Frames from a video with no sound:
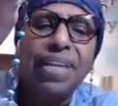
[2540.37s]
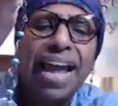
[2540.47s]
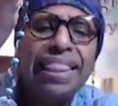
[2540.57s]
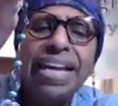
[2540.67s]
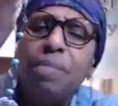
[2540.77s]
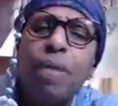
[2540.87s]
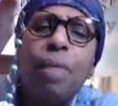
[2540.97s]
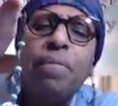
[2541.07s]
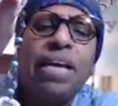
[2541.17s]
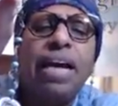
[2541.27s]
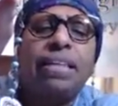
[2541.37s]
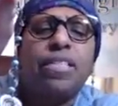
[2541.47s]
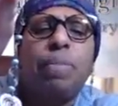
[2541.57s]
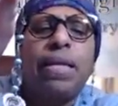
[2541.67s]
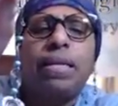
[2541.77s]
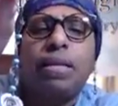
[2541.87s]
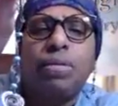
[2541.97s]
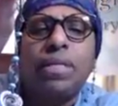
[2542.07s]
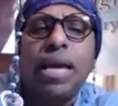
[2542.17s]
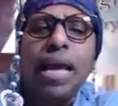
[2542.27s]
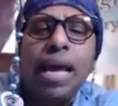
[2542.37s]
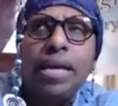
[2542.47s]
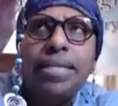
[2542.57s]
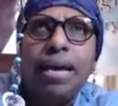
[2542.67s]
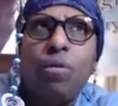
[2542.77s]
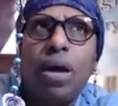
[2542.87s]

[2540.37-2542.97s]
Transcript: I think I probably got this pendant down in